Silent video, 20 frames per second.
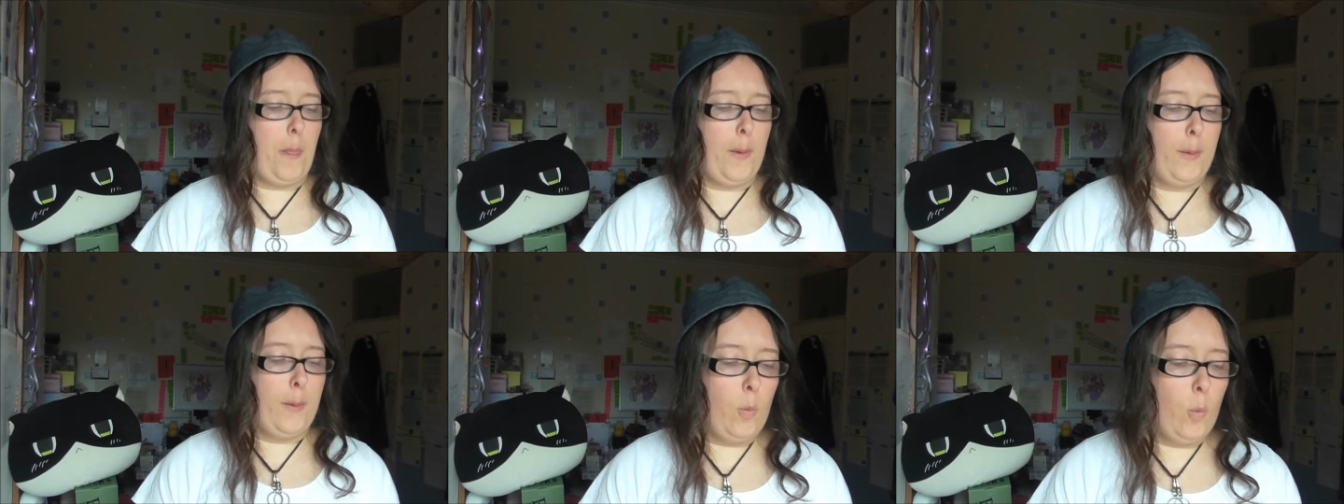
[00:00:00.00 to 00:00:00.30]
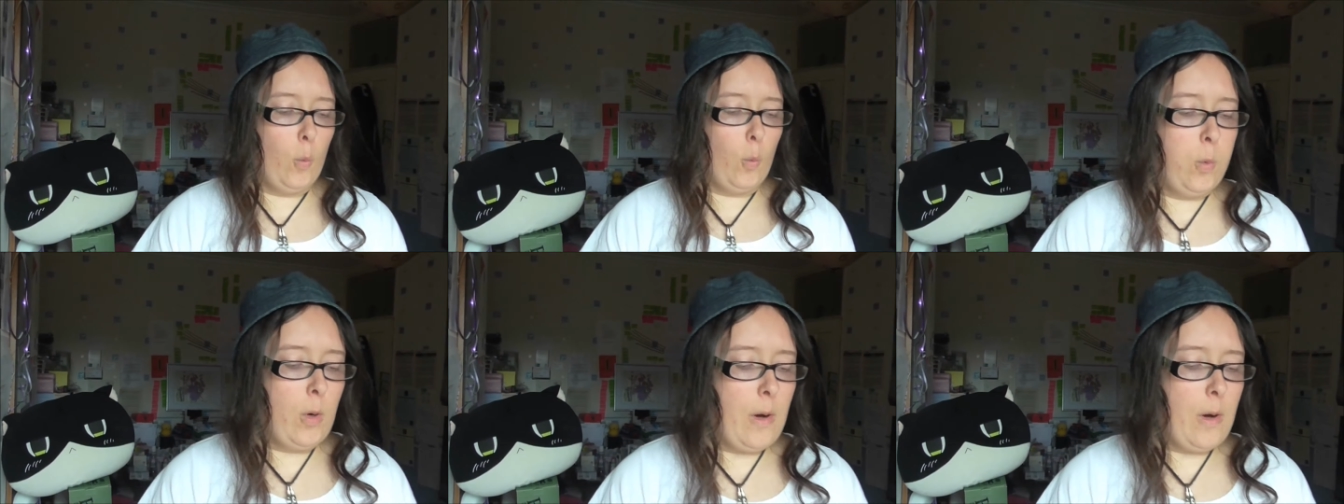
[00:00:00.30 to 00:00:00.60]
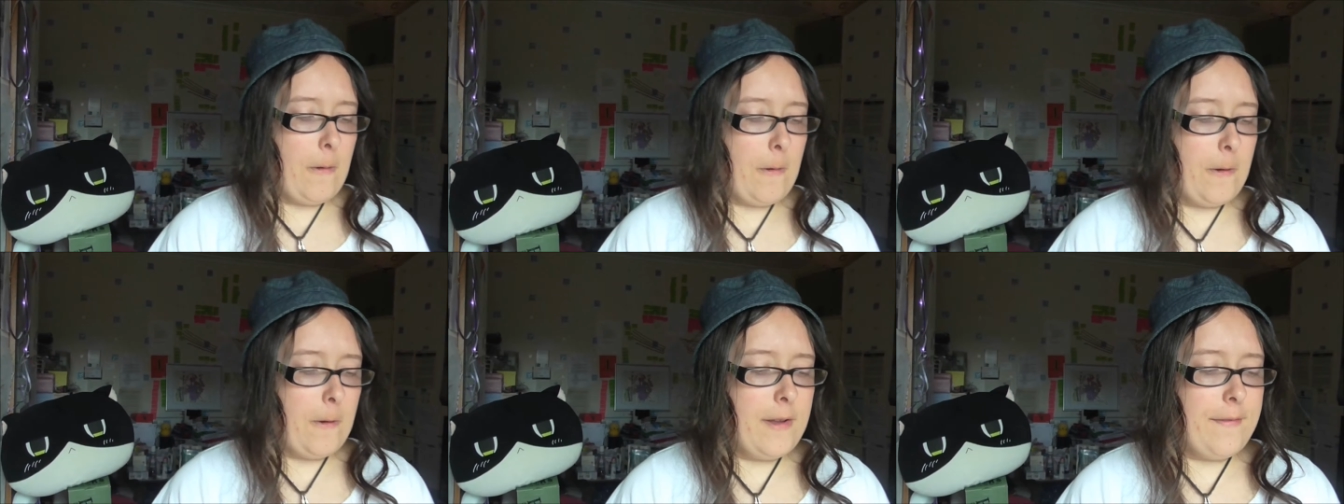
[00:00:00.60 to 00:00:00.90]

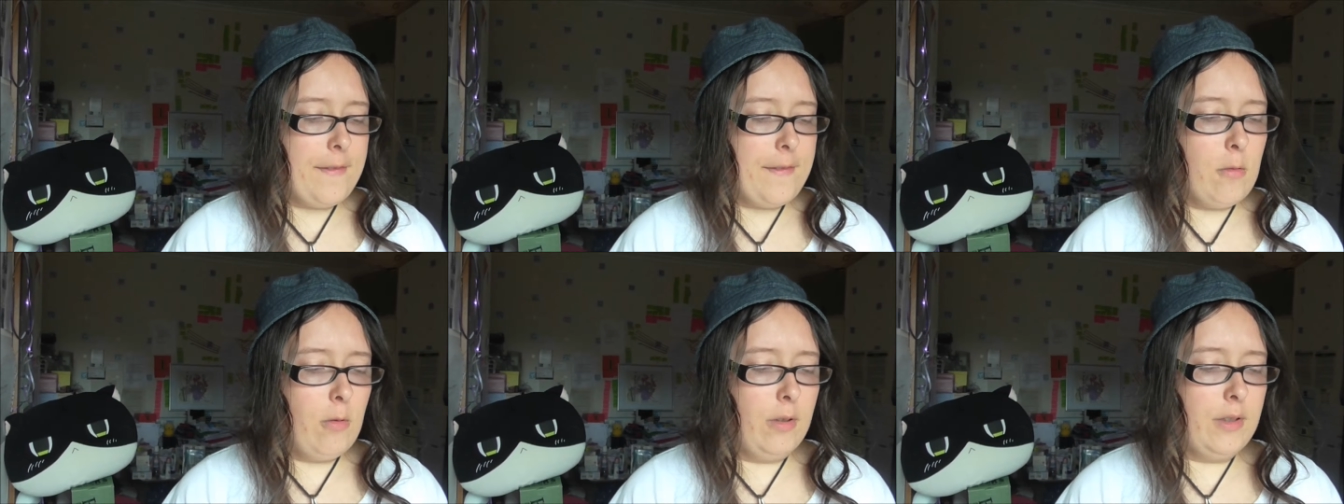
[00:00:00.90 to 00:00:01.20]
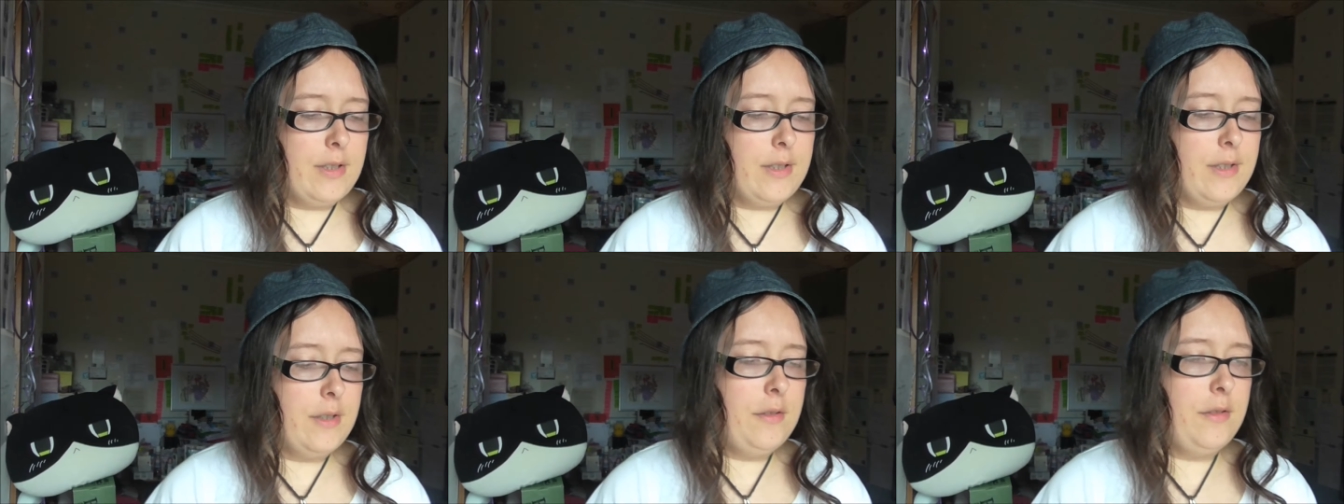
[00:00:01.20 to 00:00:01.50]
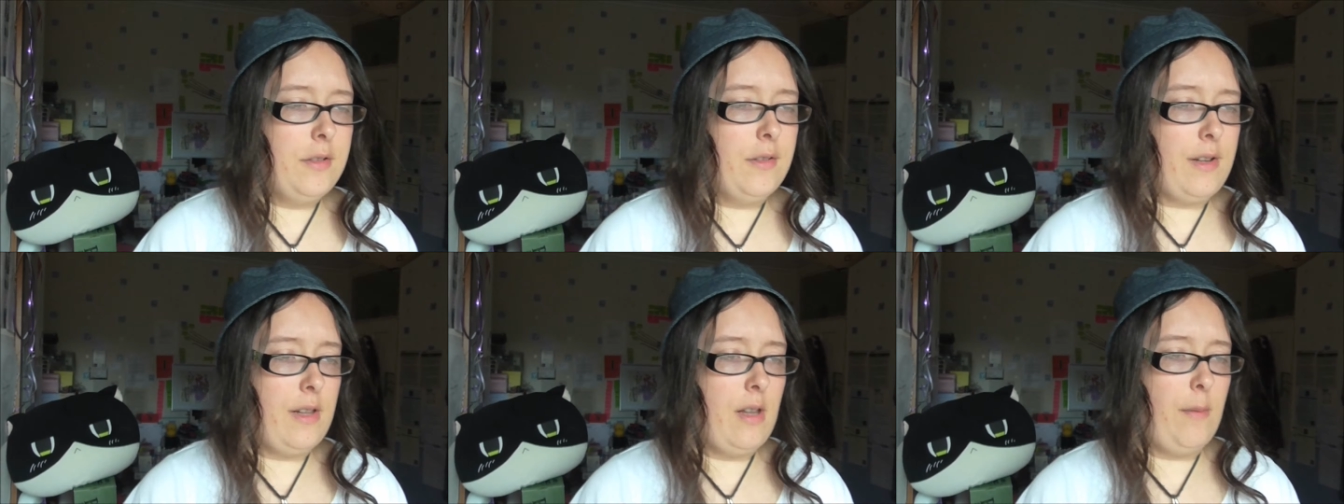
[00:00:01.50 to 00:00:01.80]
if you want
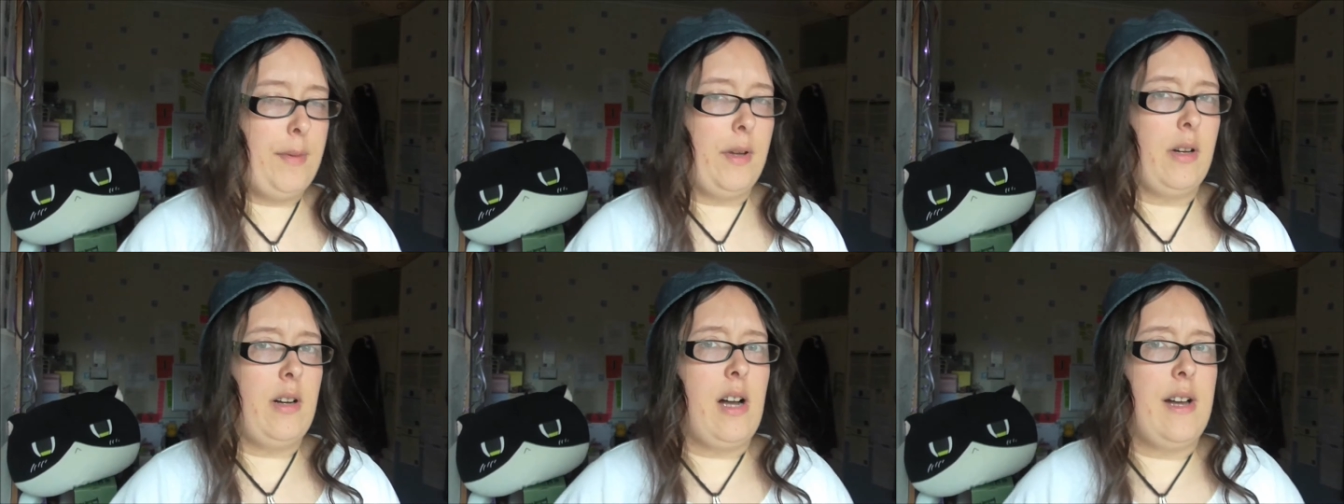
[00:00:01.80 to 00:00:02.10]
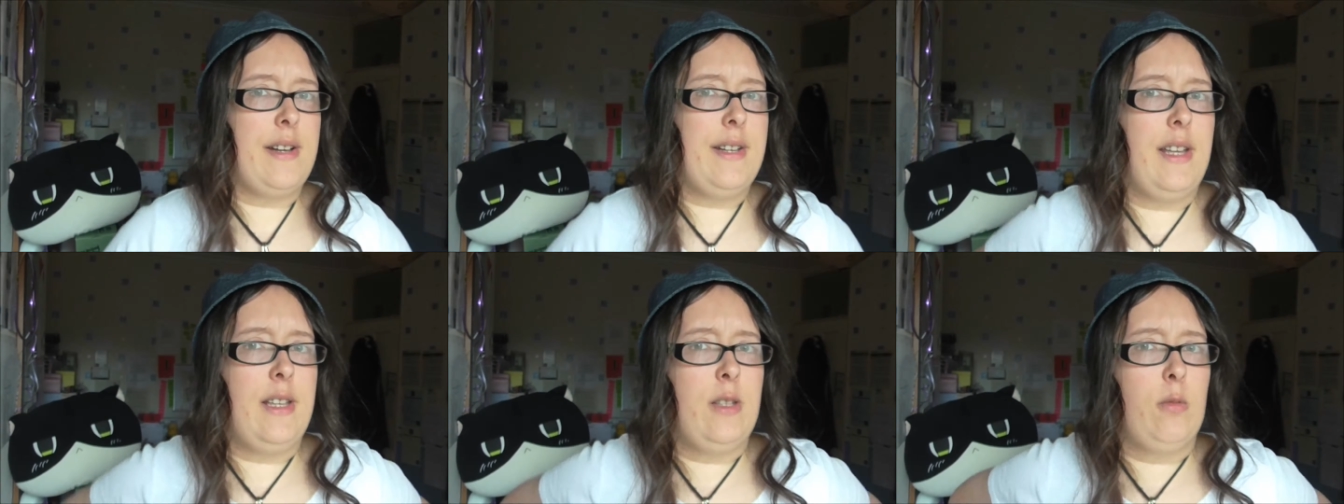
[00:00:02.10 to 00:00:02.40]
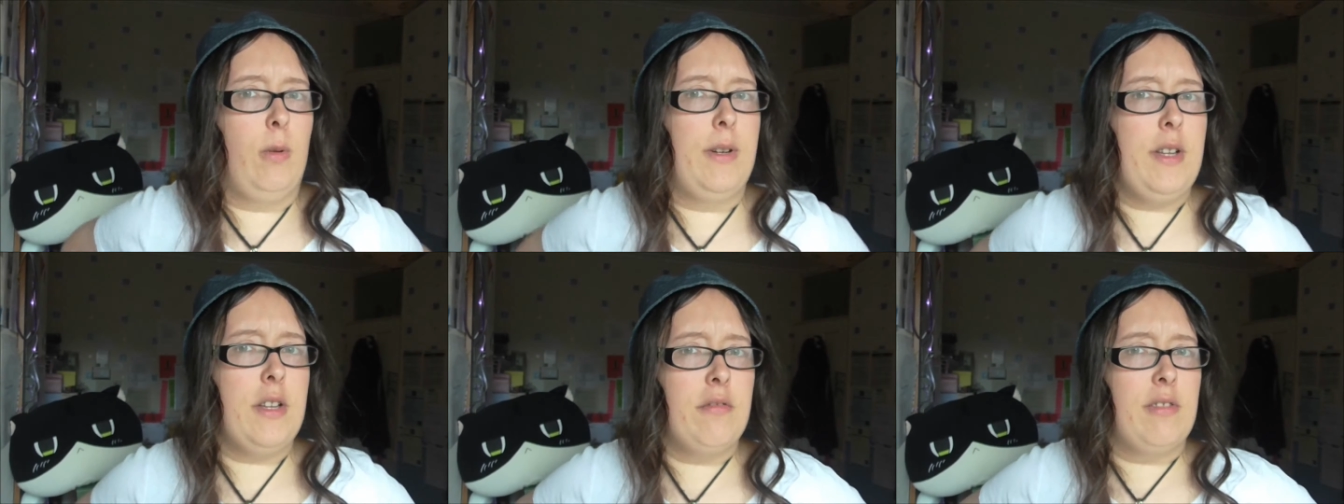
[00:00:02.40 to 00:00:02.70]
to develop your
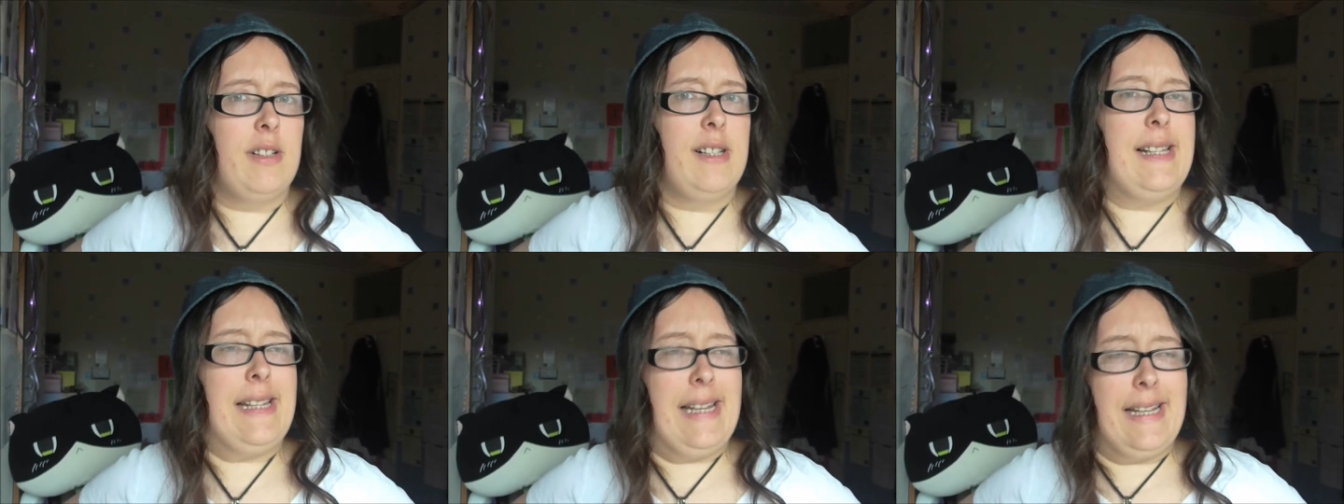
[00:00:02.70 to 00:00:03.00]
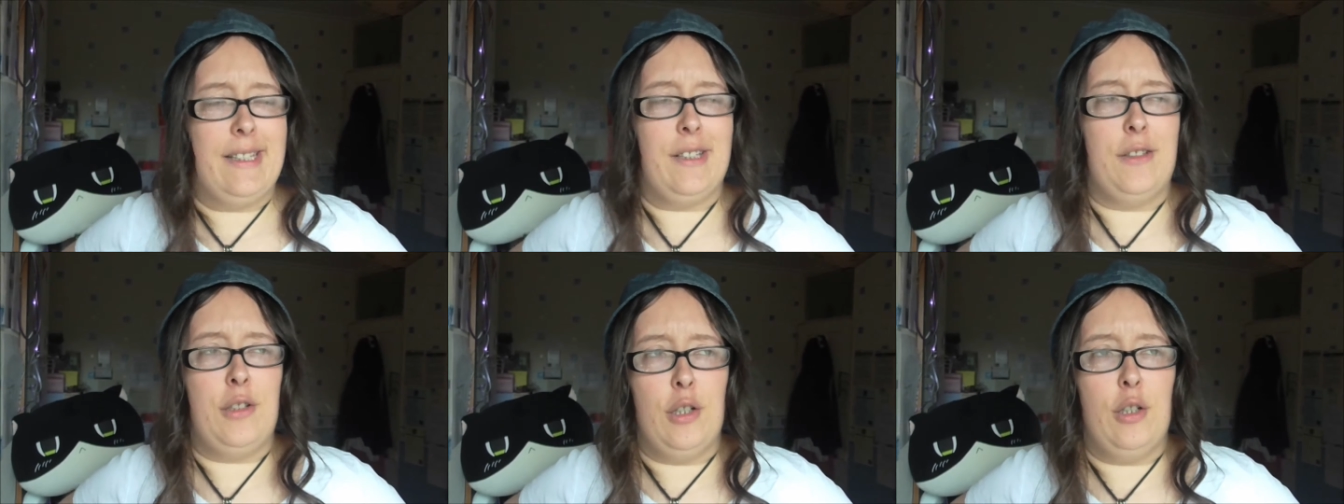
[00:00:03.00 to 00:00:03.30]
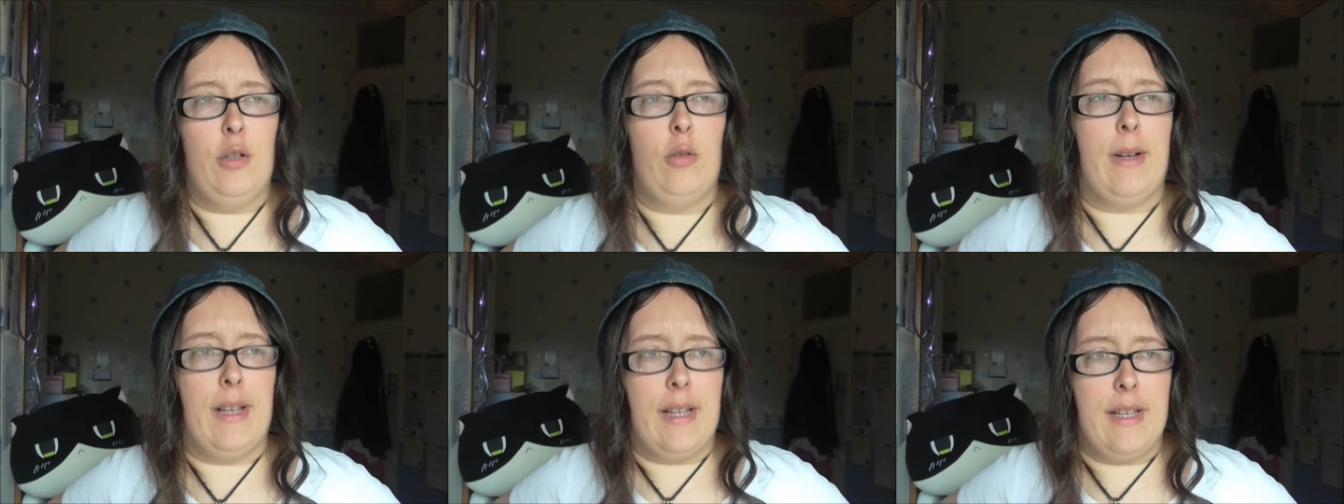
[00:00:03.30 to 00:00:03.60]
ideas, what you really need to
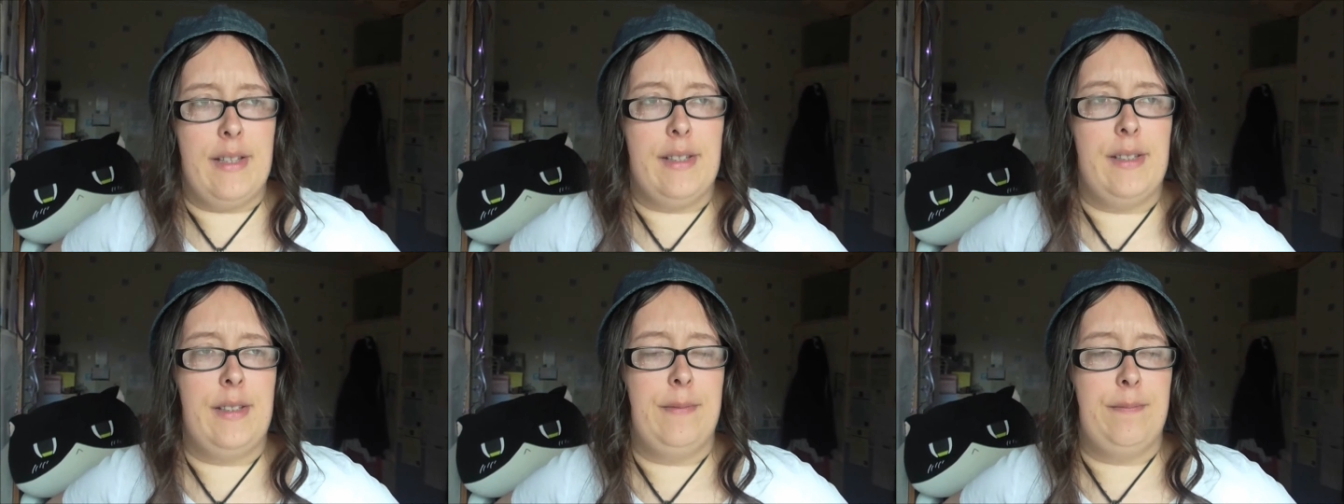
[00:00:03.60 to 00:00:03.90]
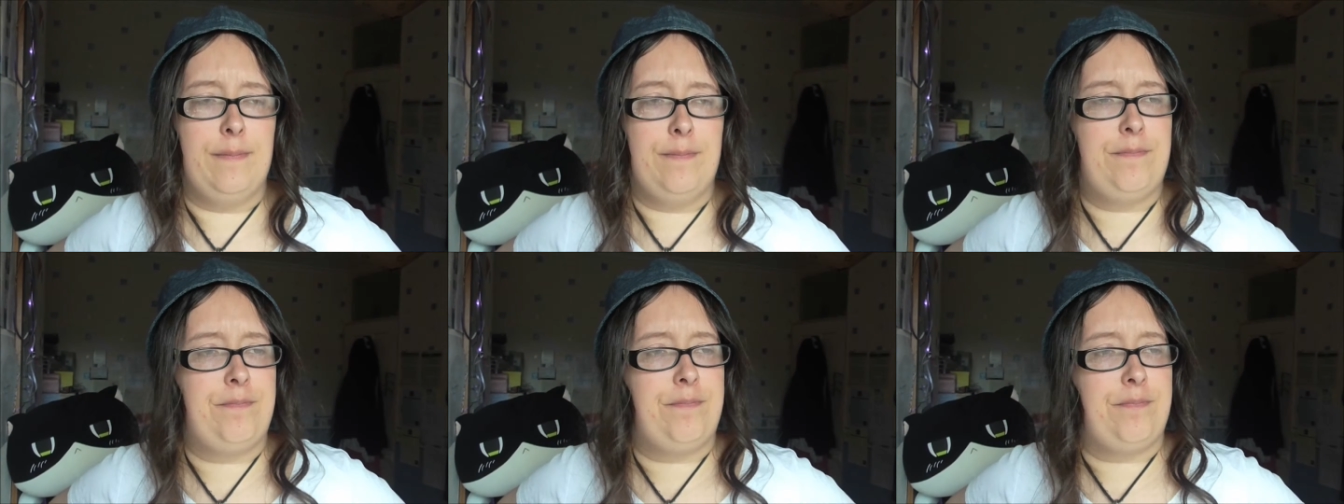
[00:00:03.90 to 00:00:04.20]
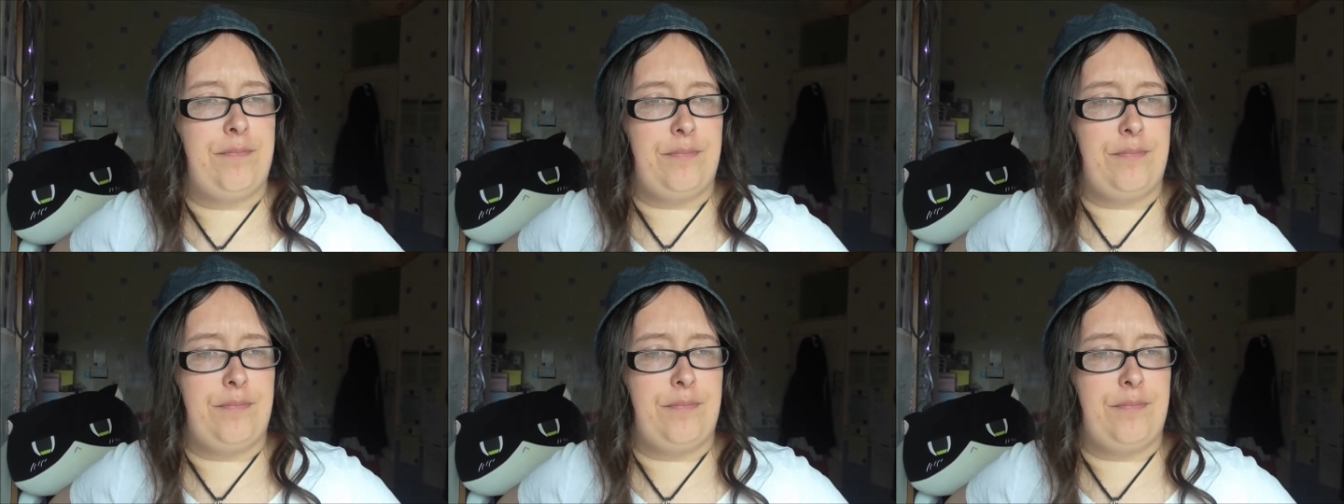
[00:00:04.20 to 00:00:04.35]
do is